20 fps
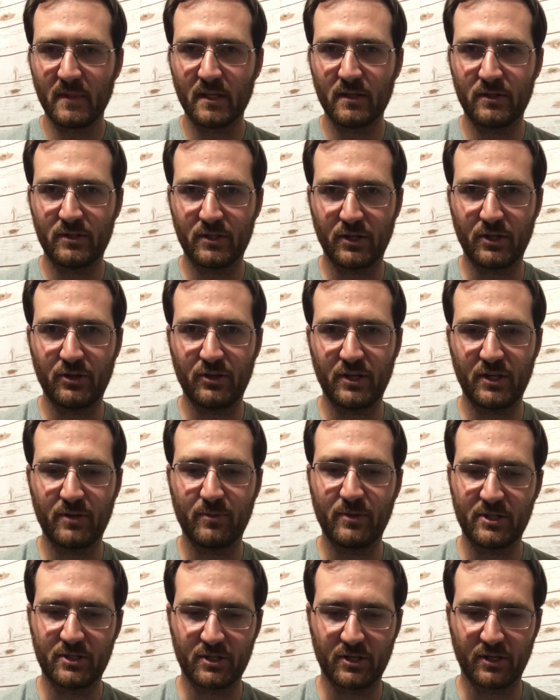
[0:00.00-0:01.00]
So you need to
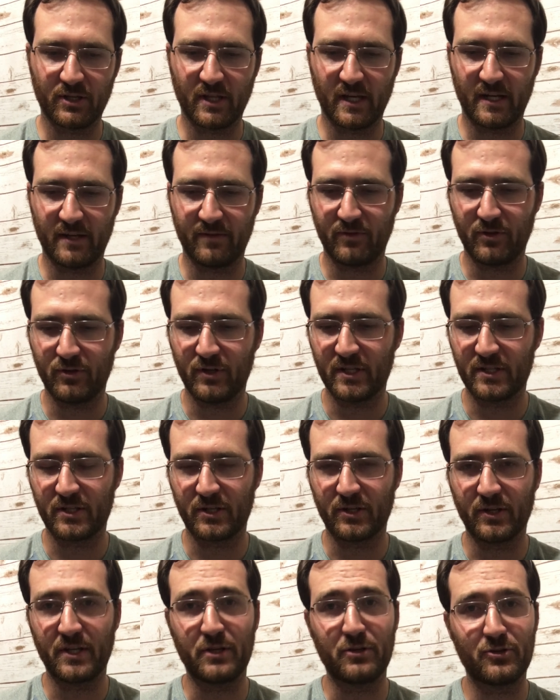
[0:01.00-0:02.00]
be sure that if you
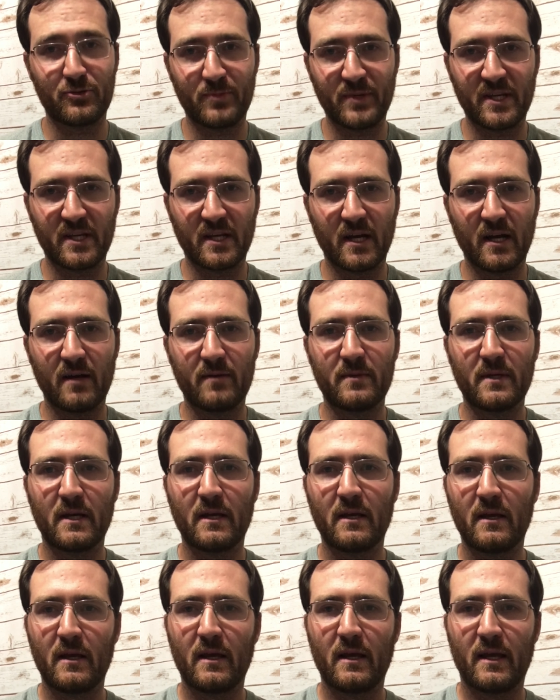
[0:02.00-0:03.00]
disagree, you speak up
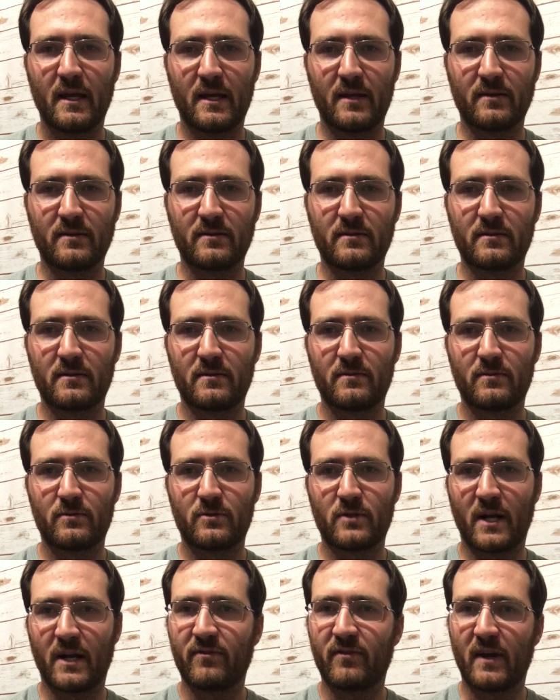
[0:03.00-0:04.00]
and
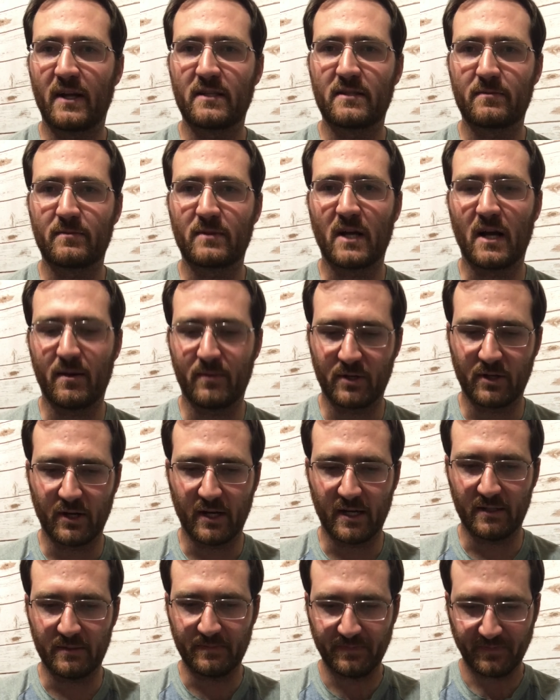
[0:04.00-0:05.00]
try to find some common
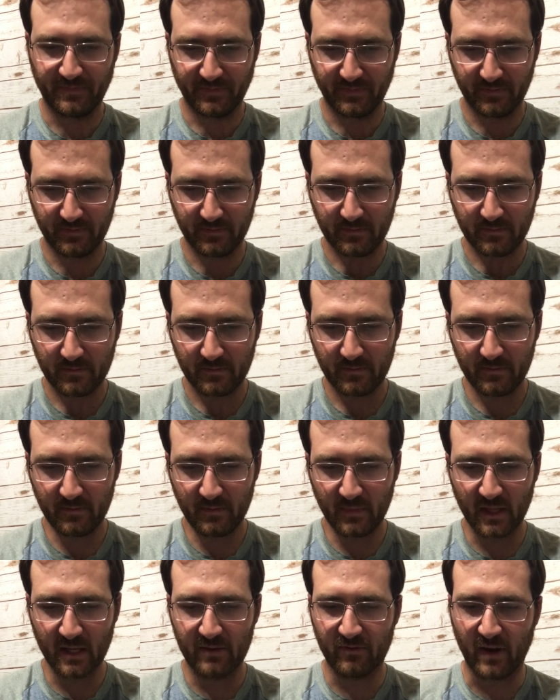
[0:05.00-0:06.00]
ground.
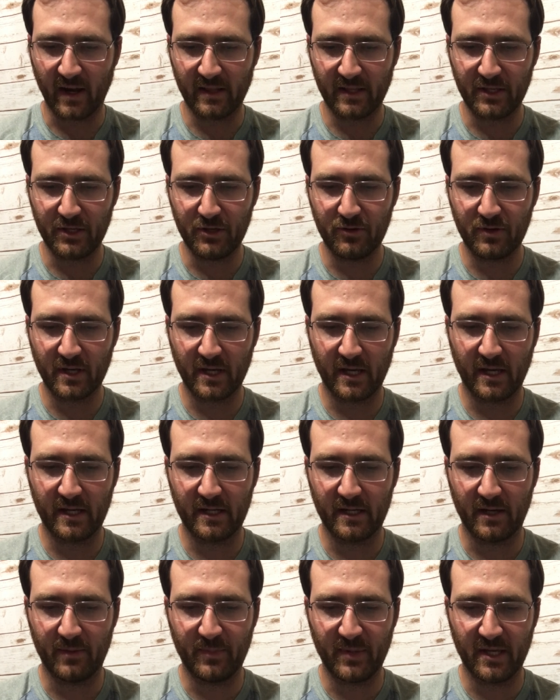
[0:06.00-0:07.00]
And finally, you can
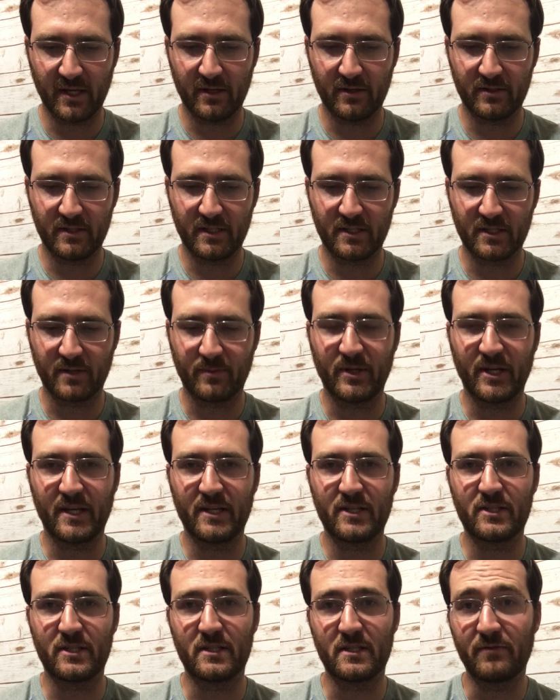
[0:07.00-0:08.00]
appeal
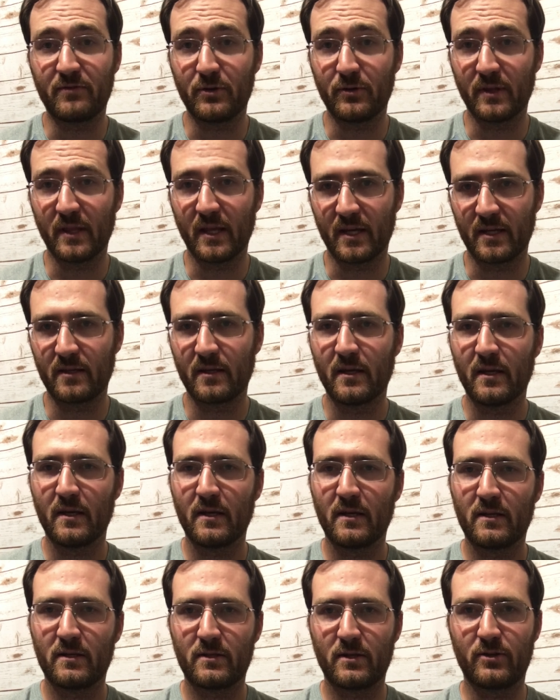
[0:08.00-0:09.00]
determinations if you would like.
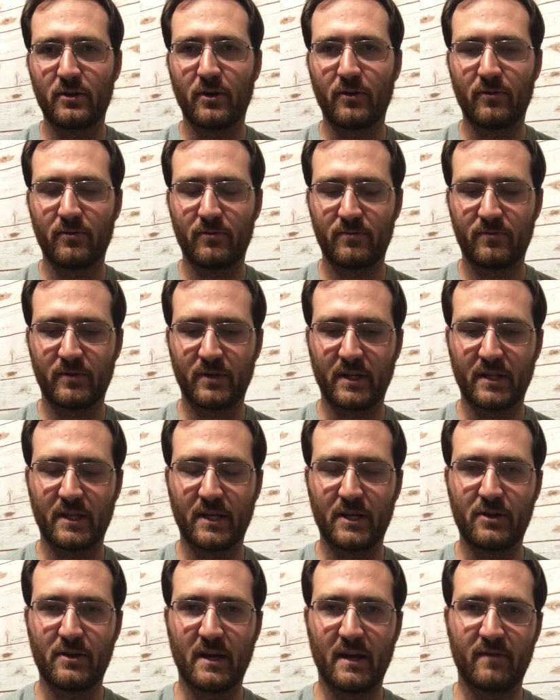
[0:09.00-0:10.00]
So don't forget
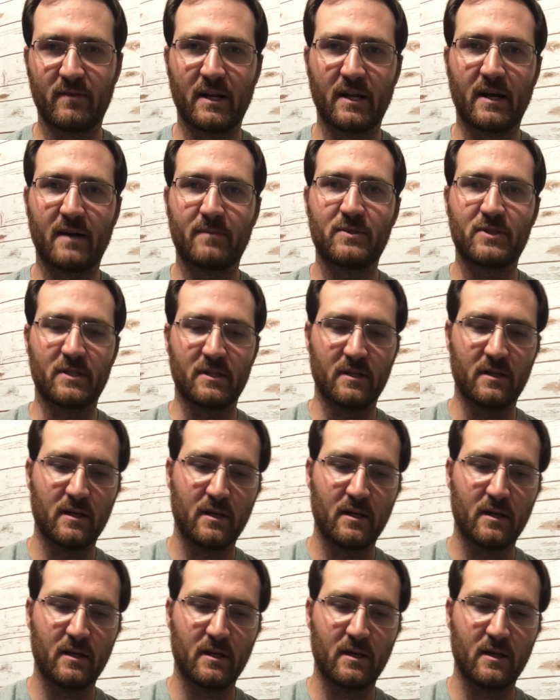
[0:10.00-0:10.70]
that you have that option.